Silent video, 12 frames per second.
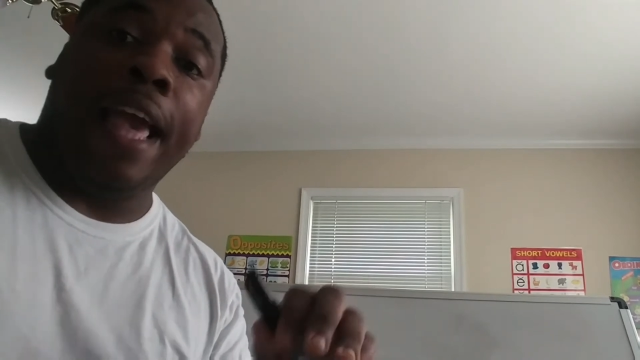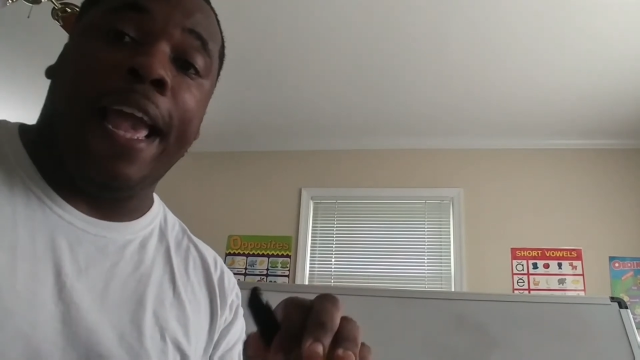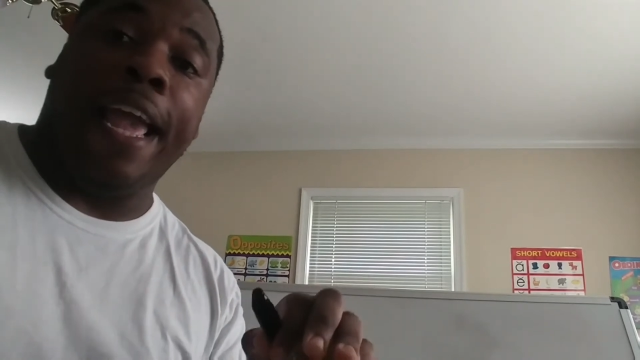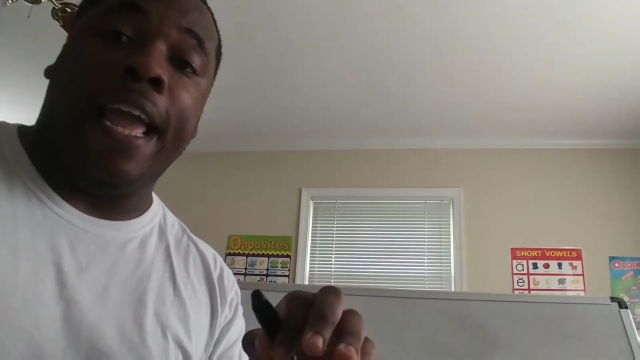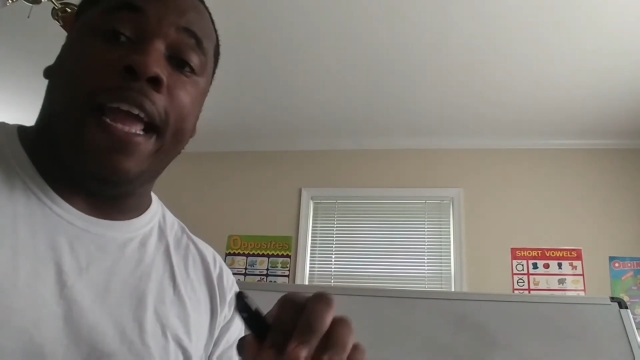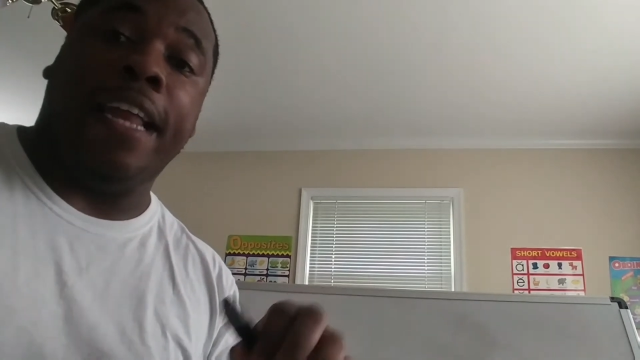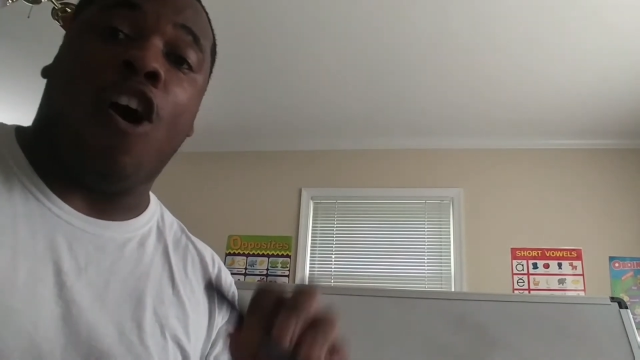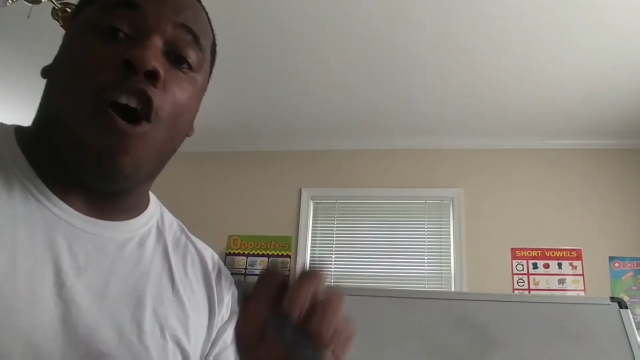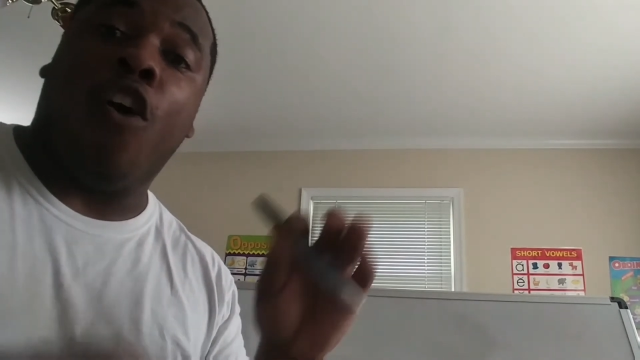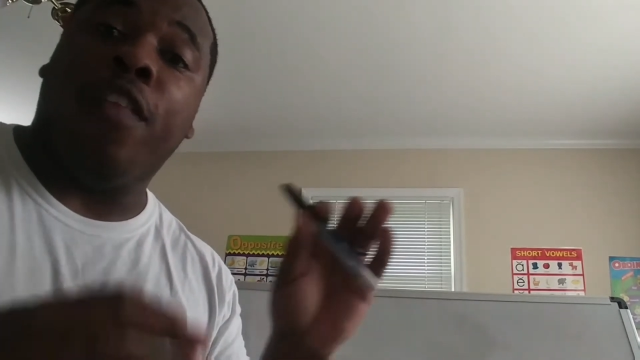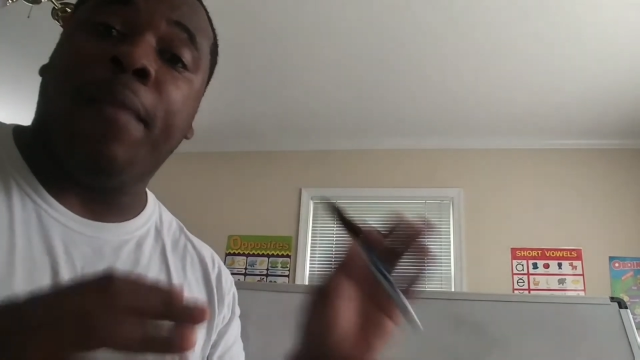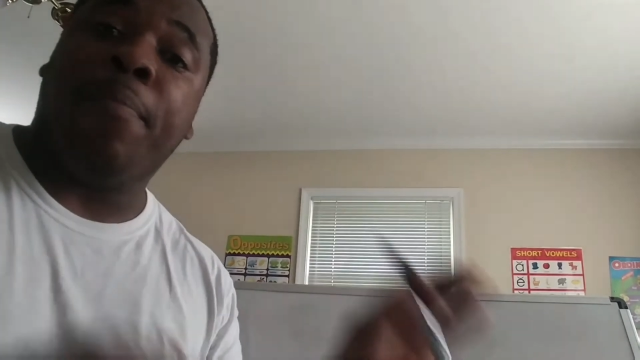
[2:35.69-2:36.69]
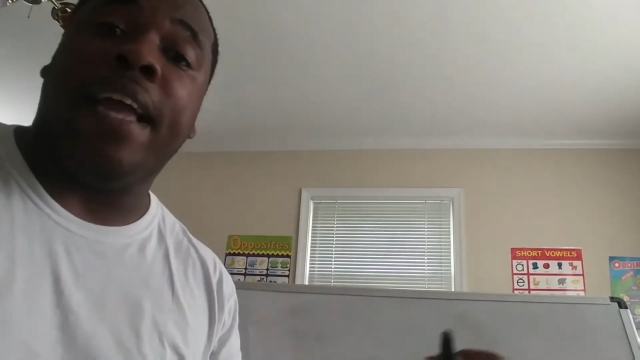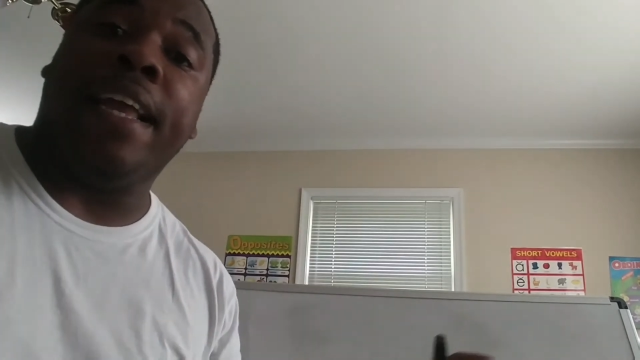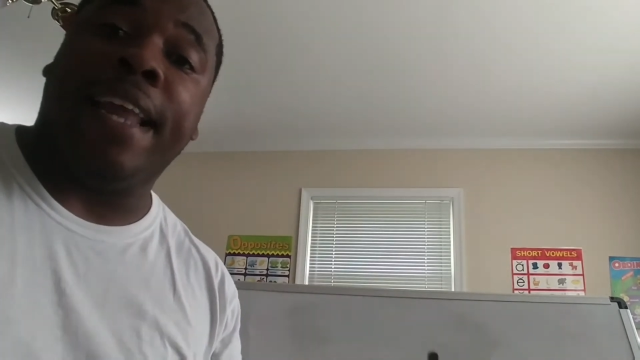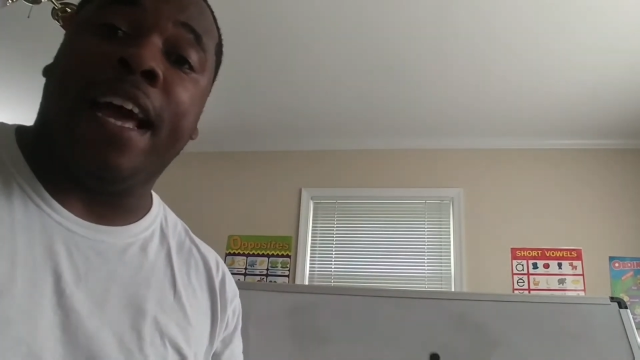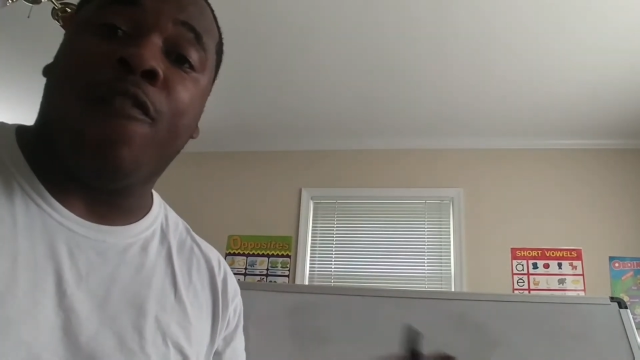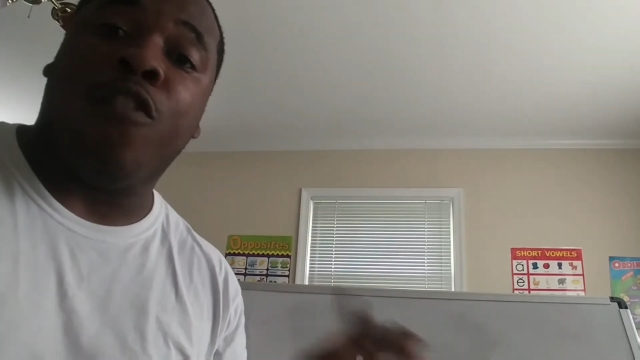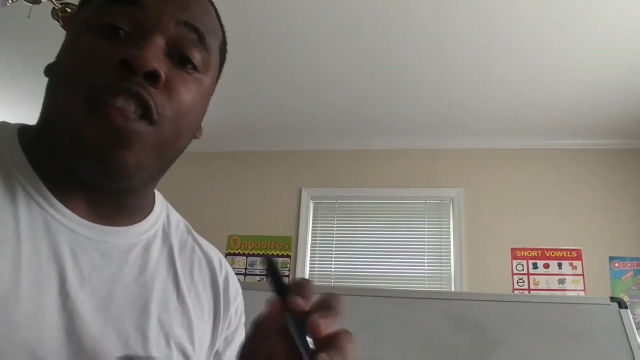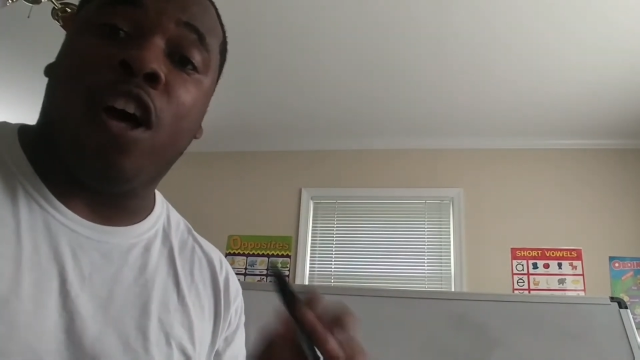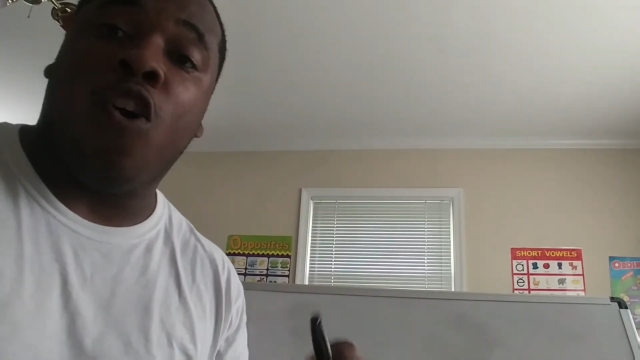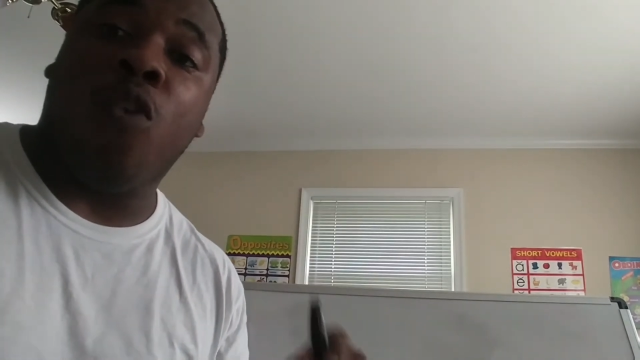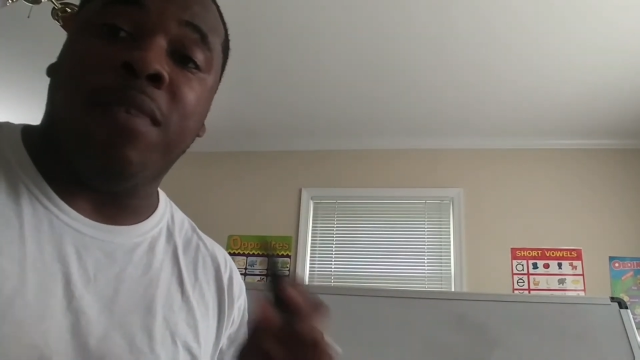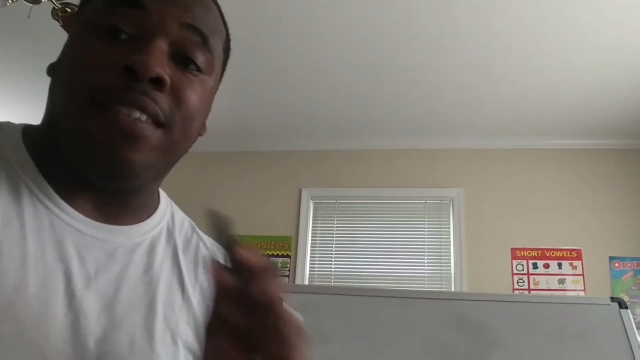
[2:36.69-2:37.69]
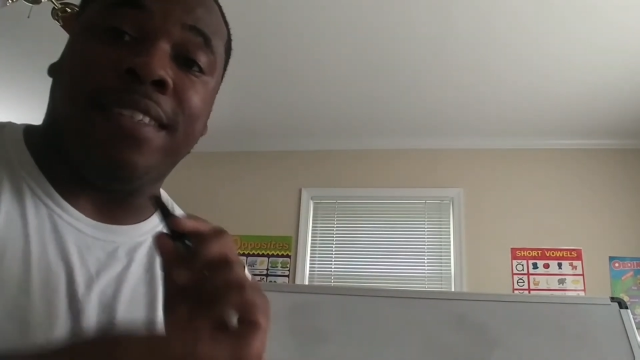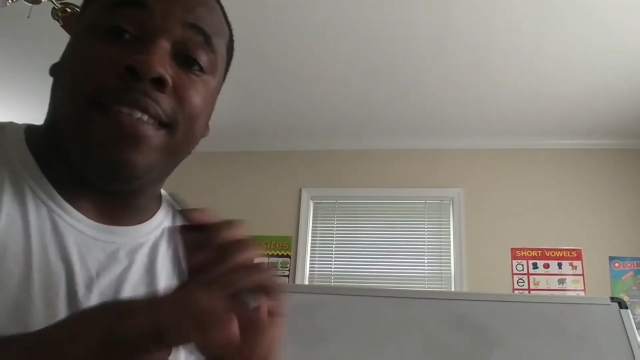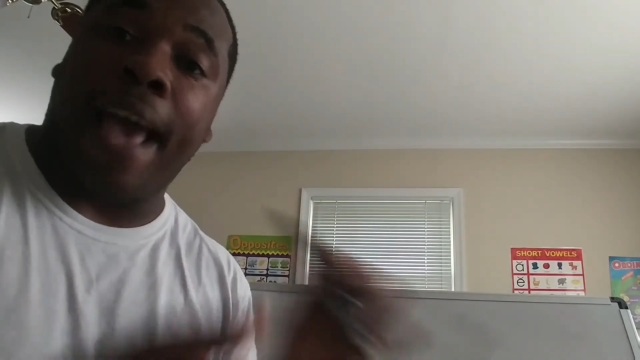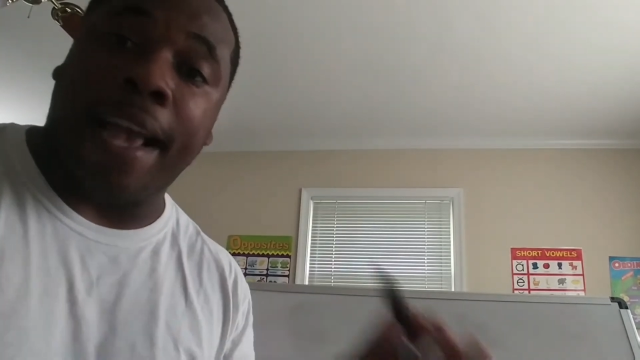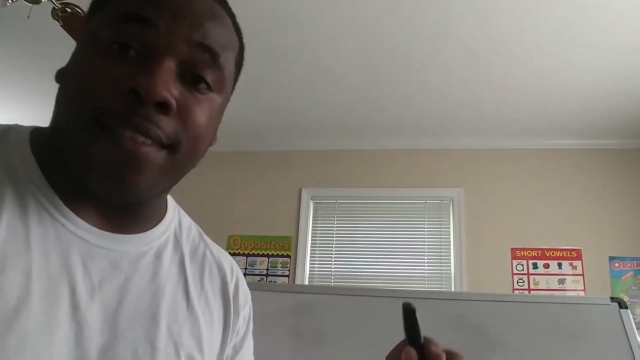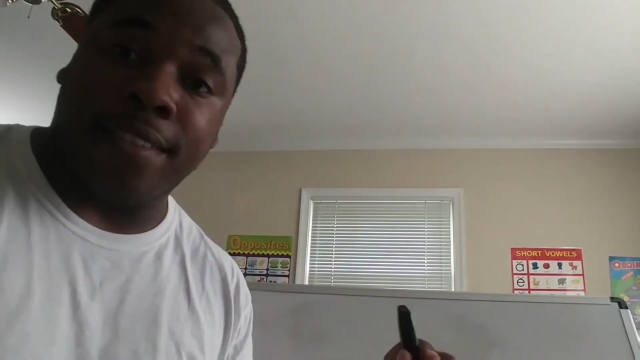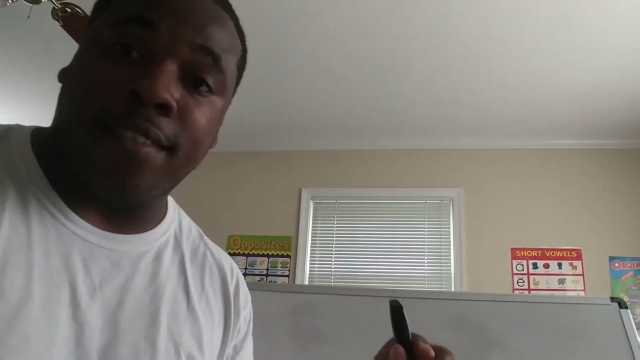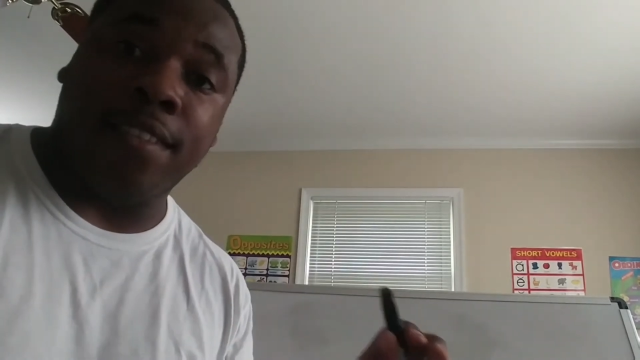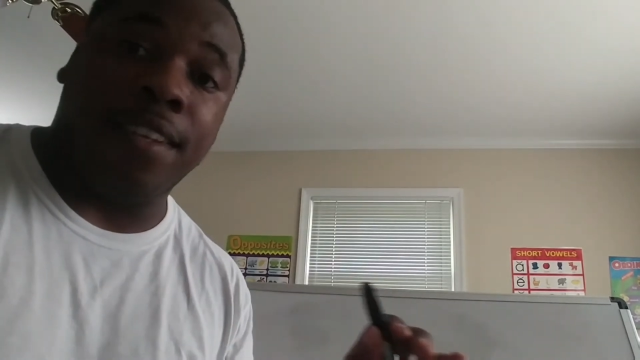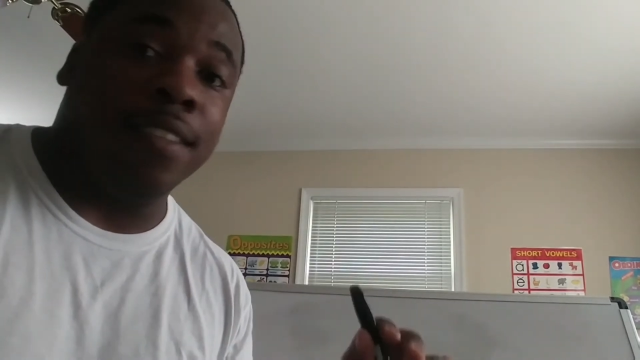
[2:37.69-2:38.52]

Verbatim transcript: and all they pay now for the home is the taxes to